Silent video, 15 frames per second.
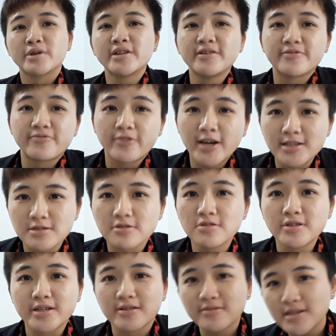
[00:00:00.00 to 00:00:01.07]
Whether the Fed is
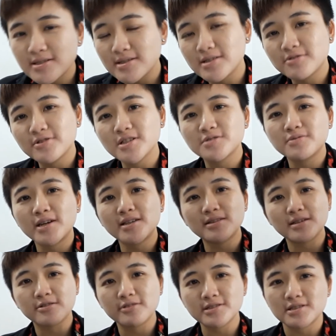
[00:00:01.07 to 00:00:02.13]
going to increase interest
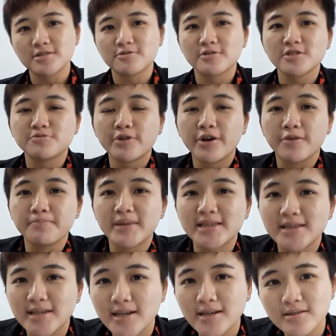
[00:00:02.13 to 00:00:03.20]
rate, decrease interest rate, or
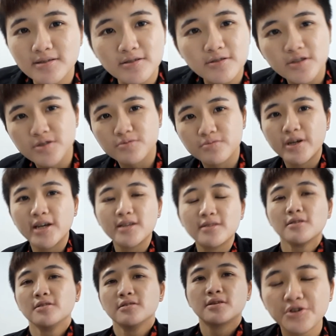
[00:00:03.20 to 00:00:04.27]
maintain interest rate.